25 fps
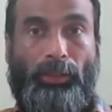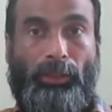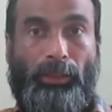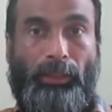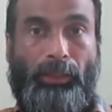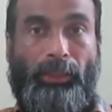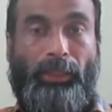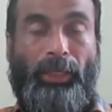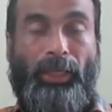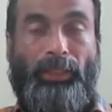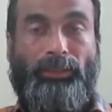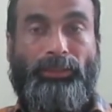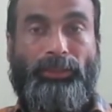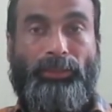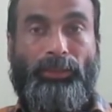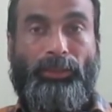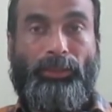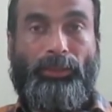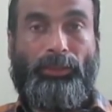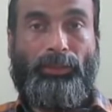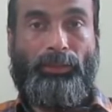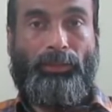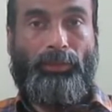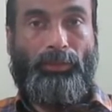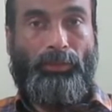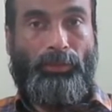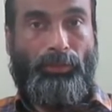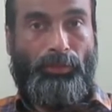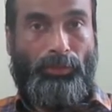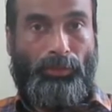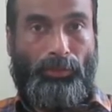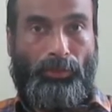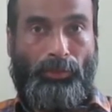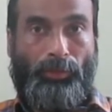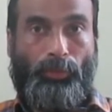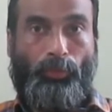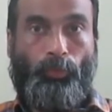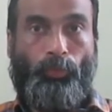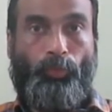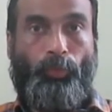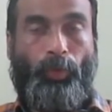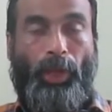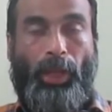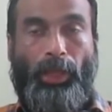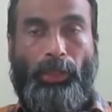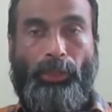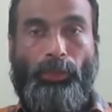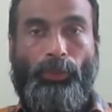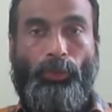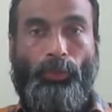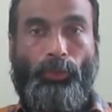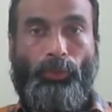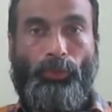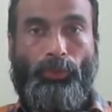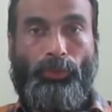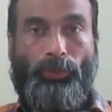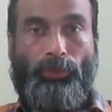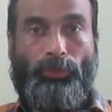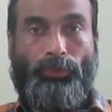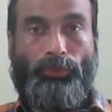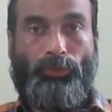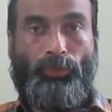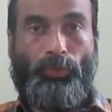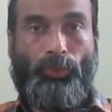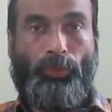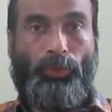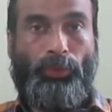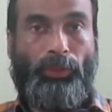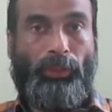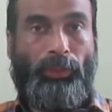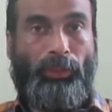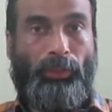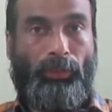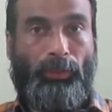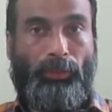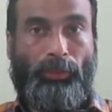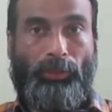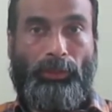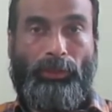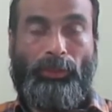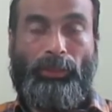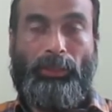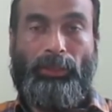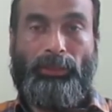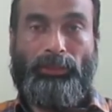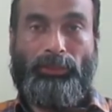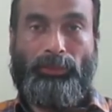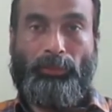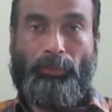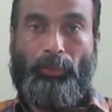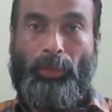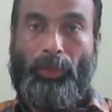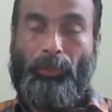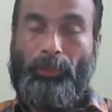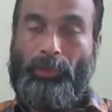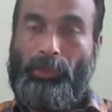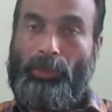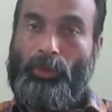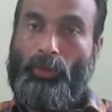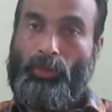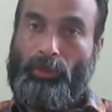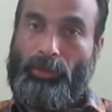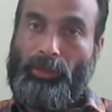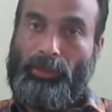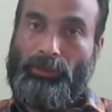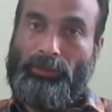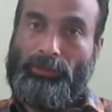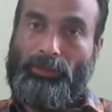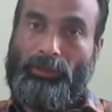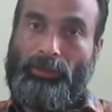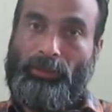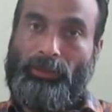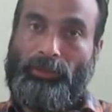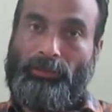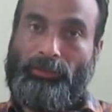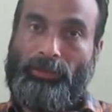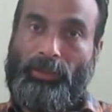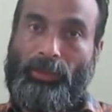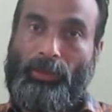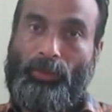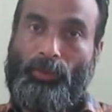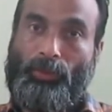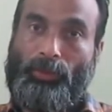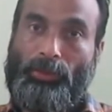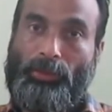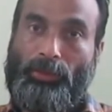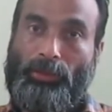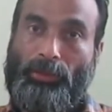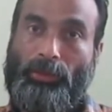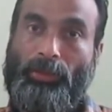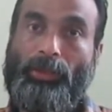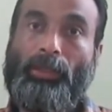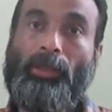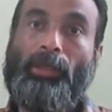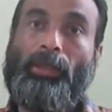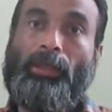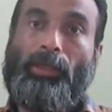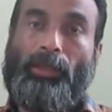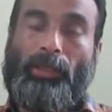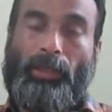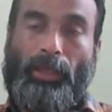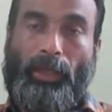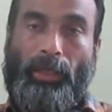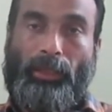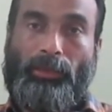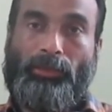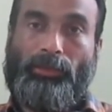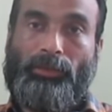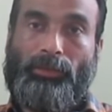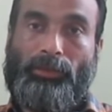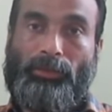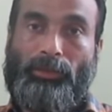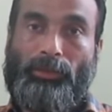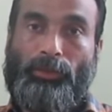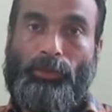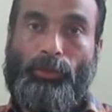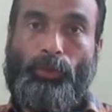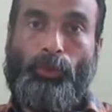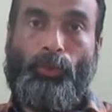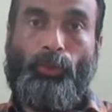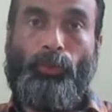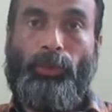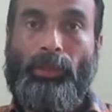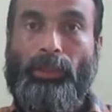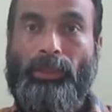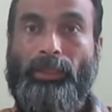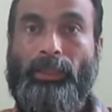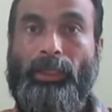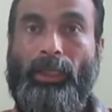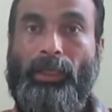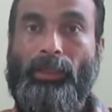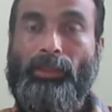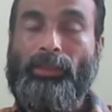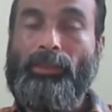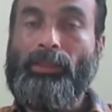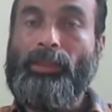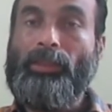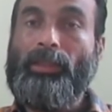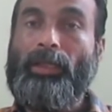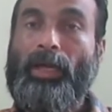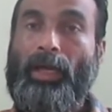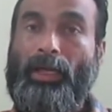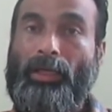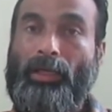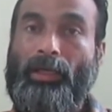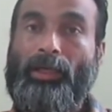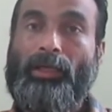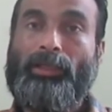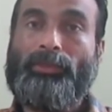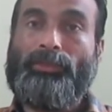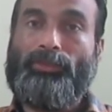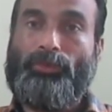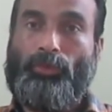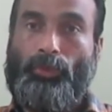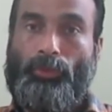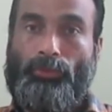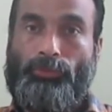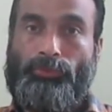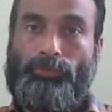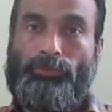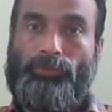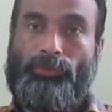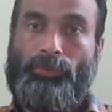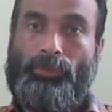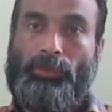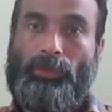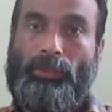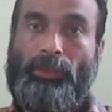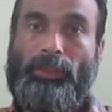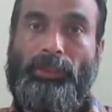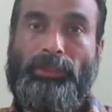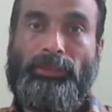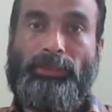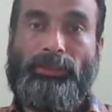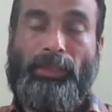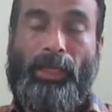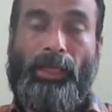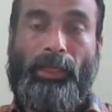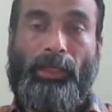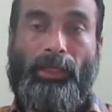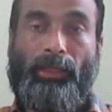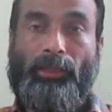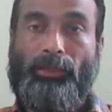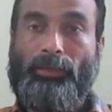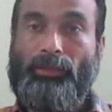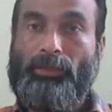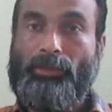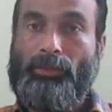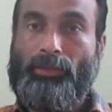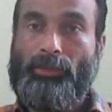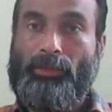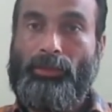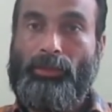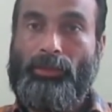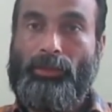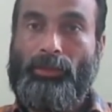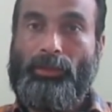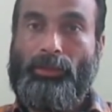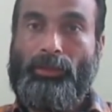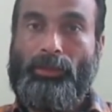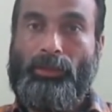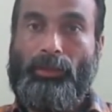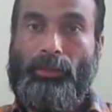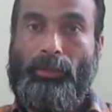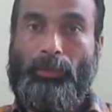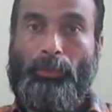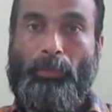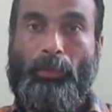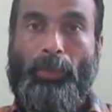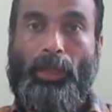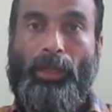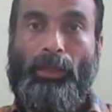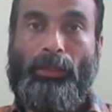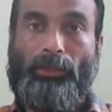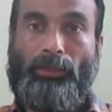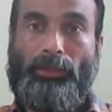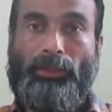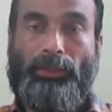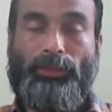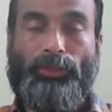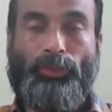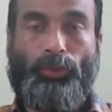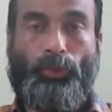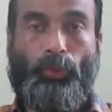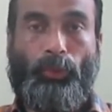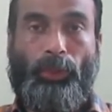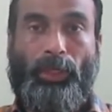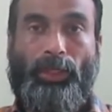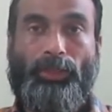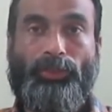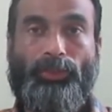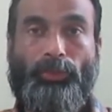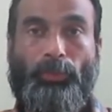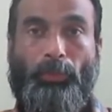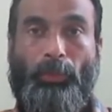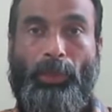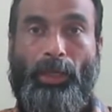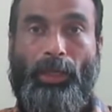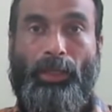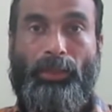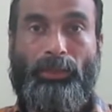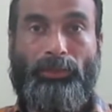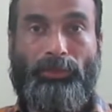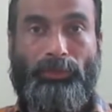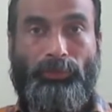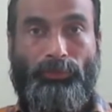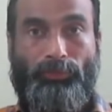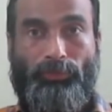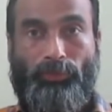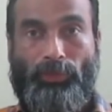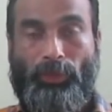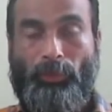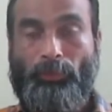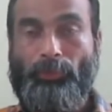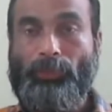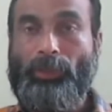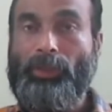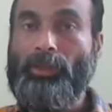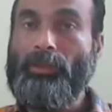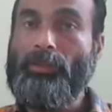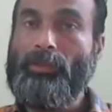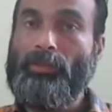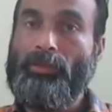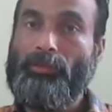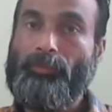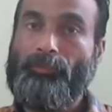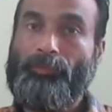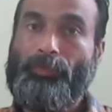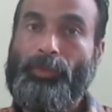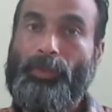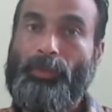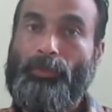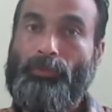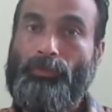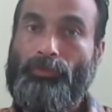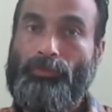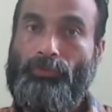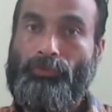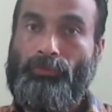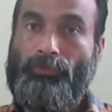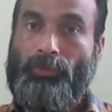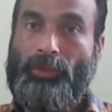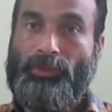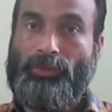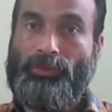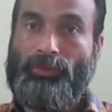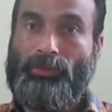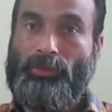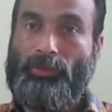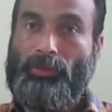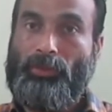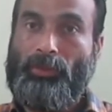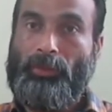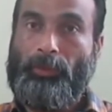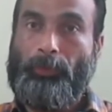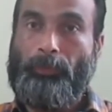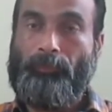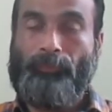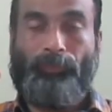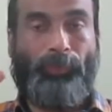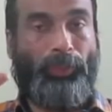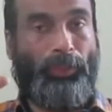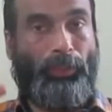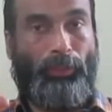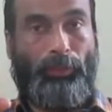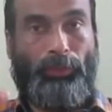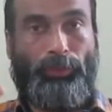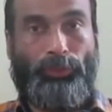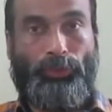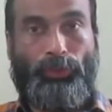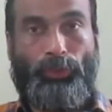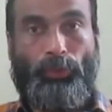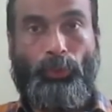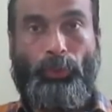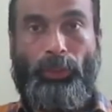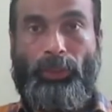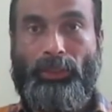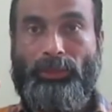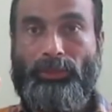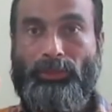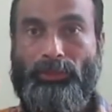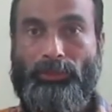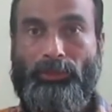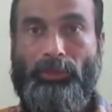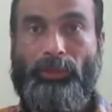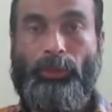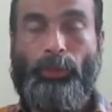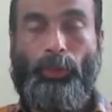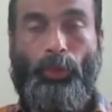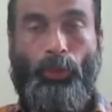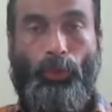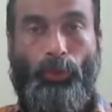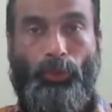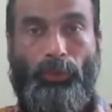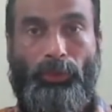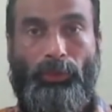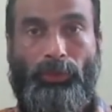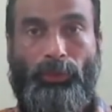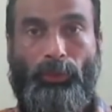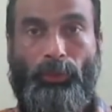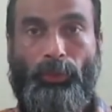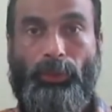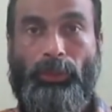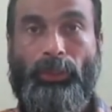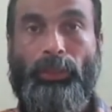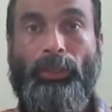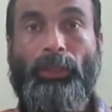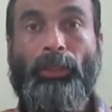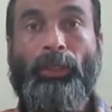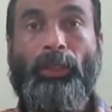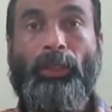next value, so this memory location is allotted, and you will get the address of the second the student's marks from the first student's node. Okay,